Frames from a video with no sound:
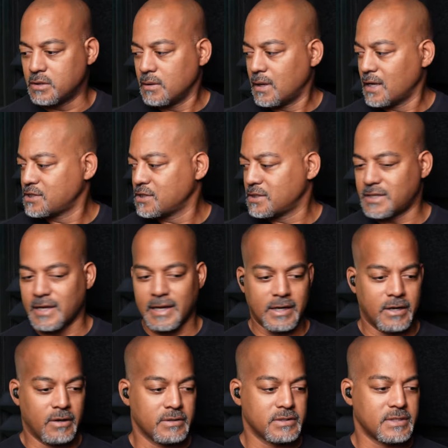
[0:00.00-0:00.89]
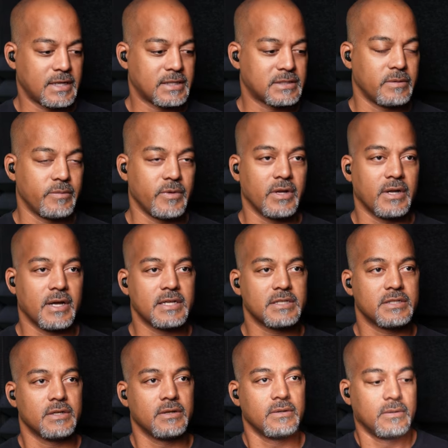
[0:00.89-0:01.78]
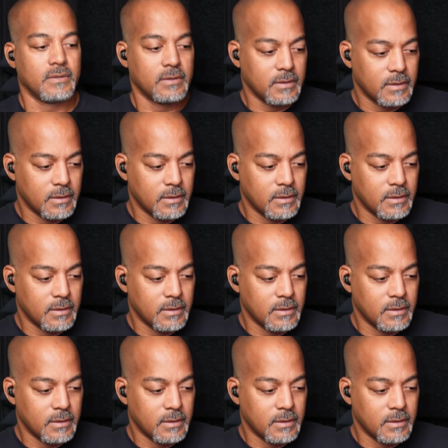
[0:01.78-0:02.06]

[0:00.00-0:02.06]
I should take notes like some of you guys do.